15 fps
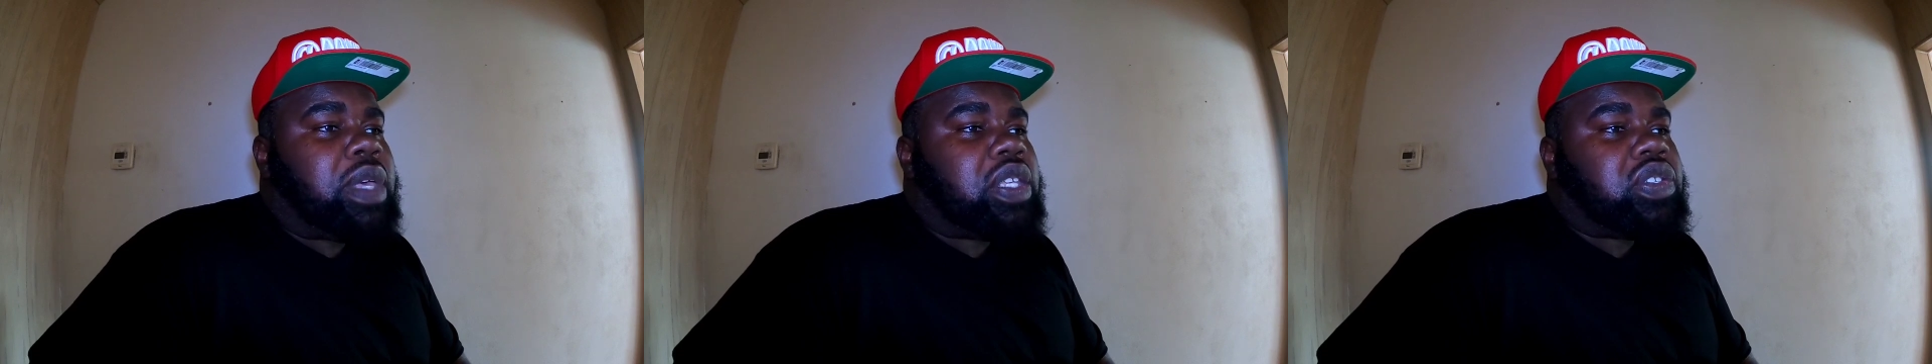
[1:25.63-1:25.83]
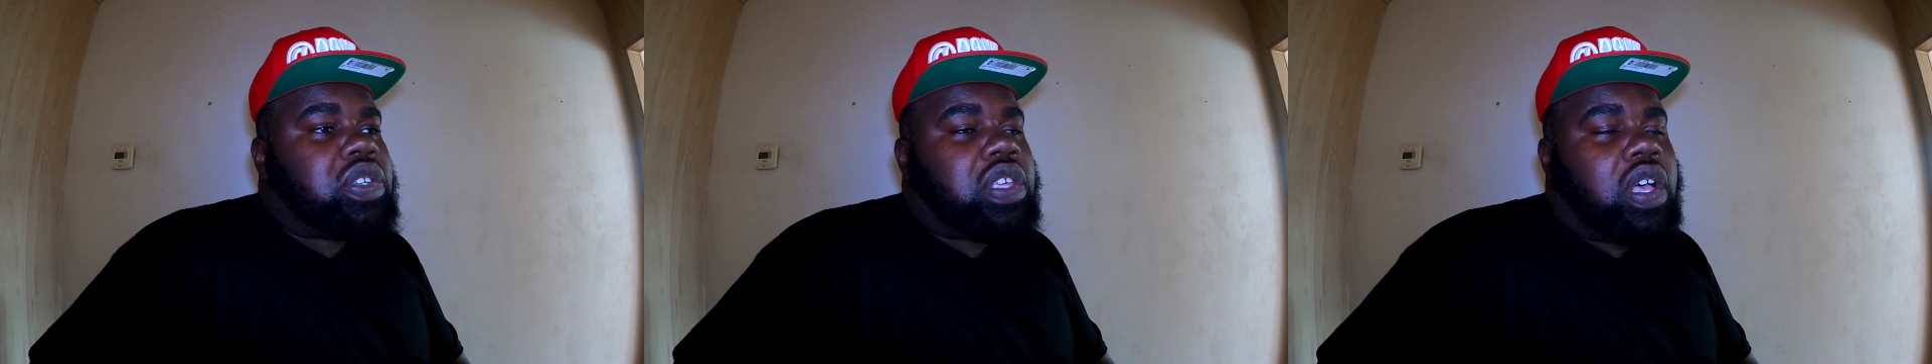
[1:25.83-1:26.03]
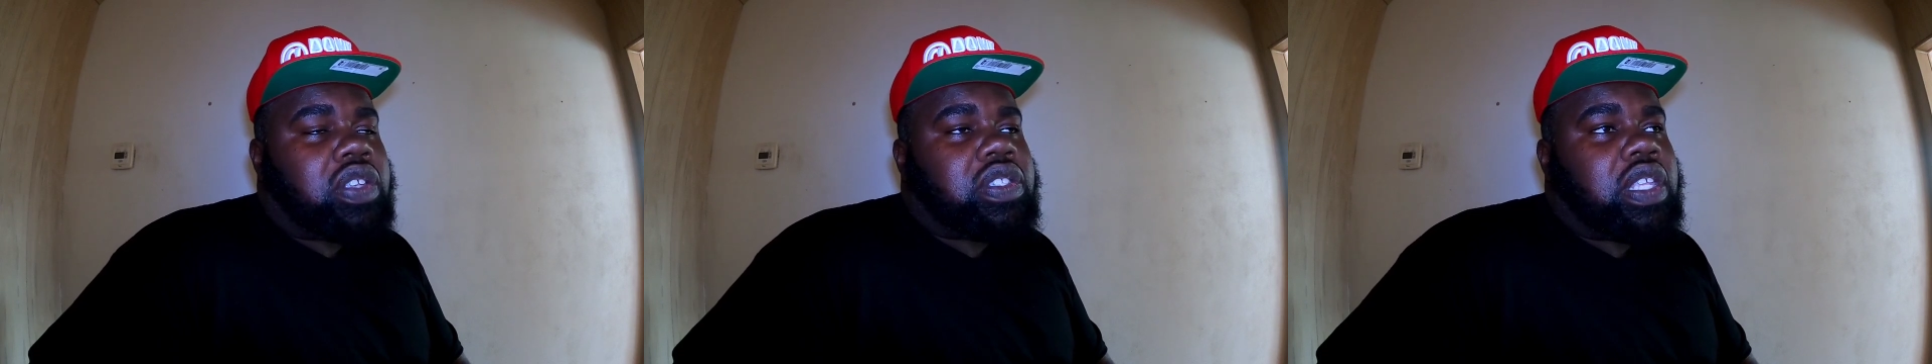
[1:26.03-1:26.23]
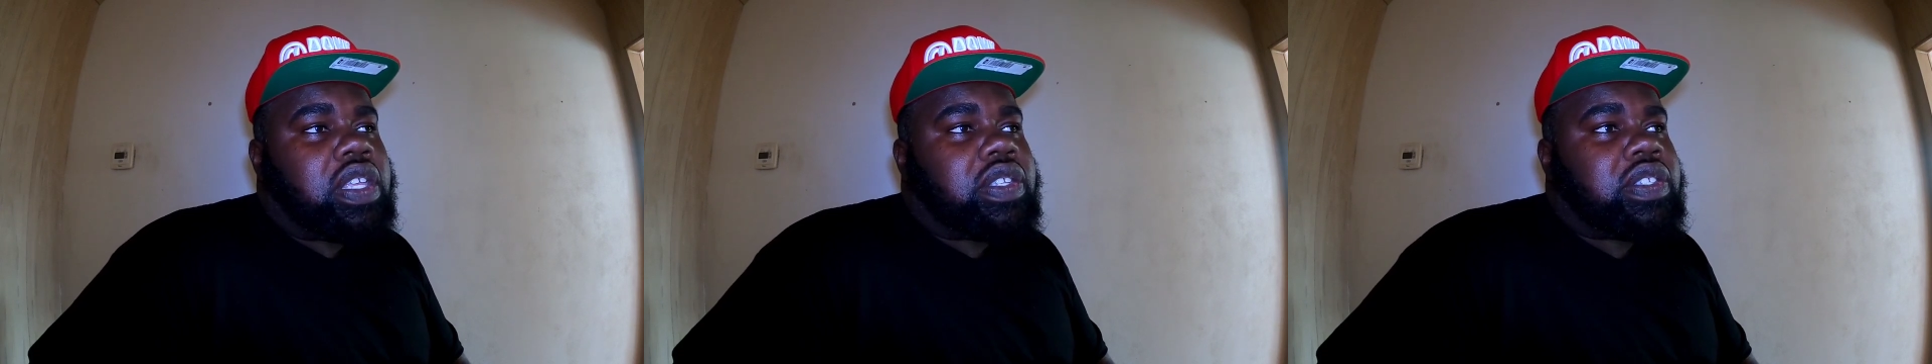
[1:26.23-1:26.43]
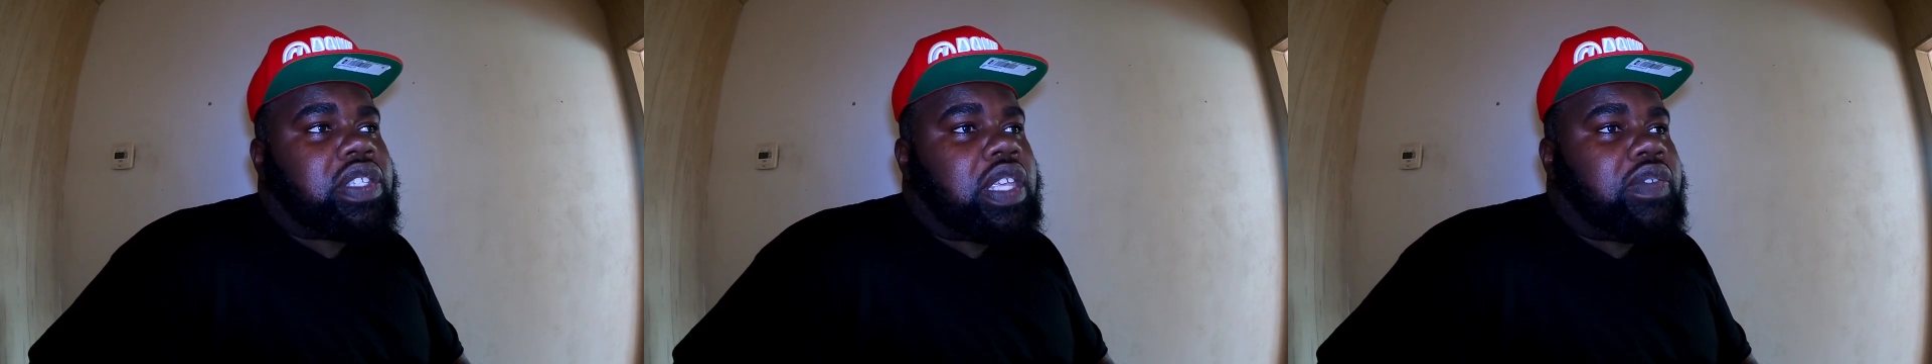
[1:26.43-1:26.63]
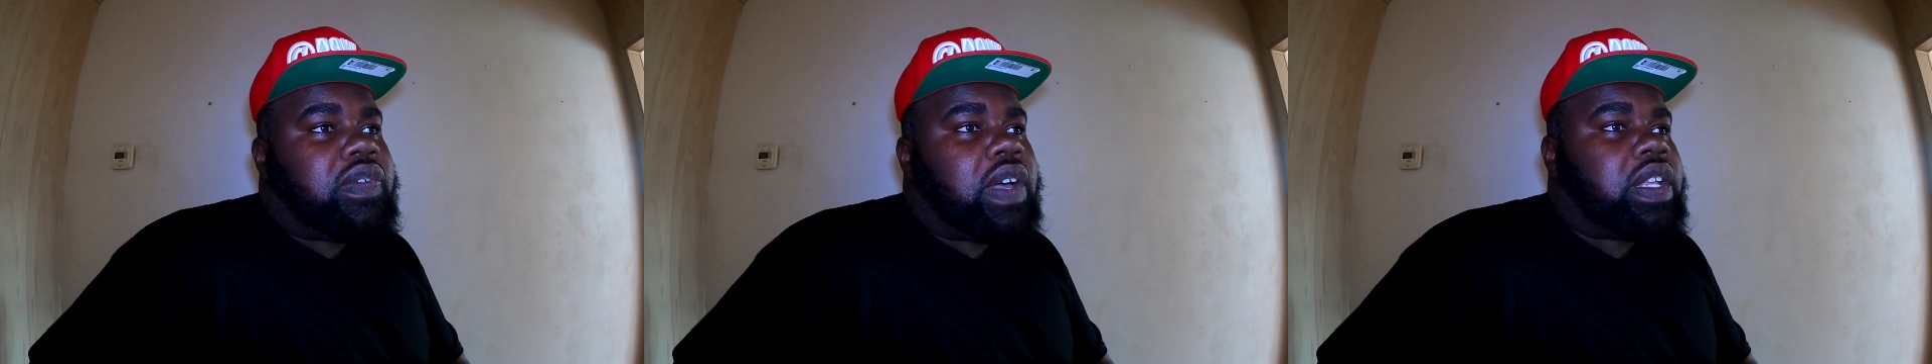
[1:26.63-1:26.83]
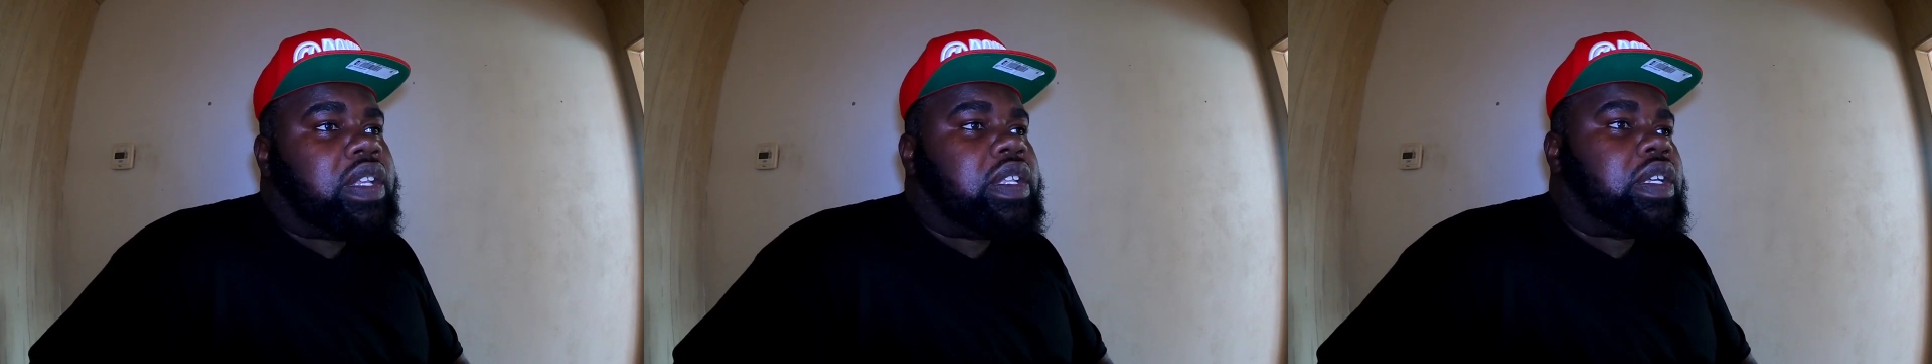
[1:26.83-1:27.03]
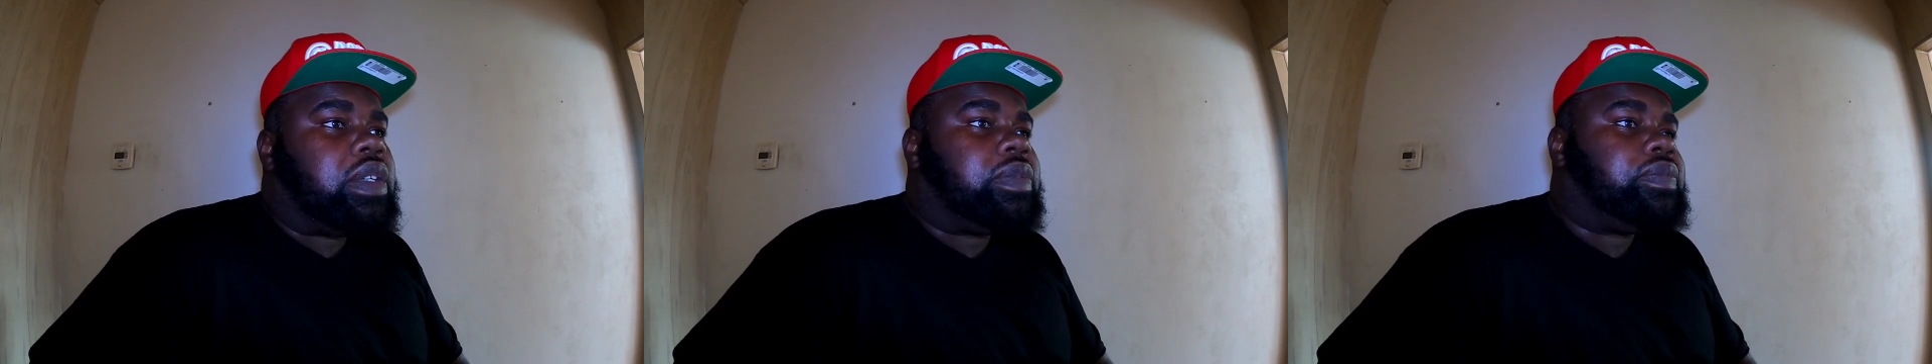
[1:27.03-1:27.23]
Make sure y'all staying safe
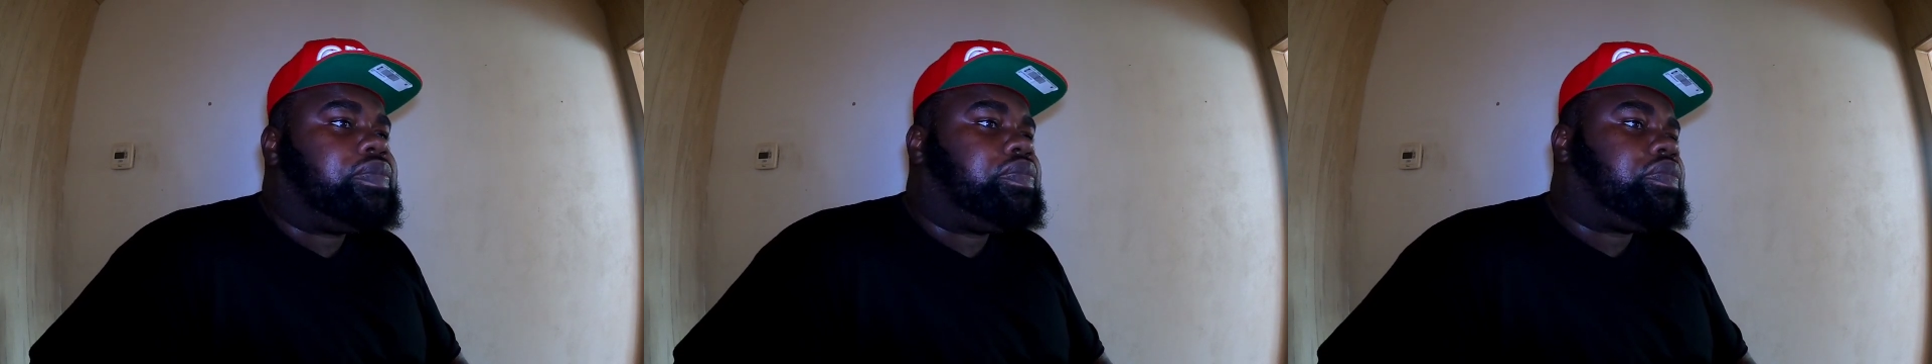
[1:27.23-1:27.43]
out there.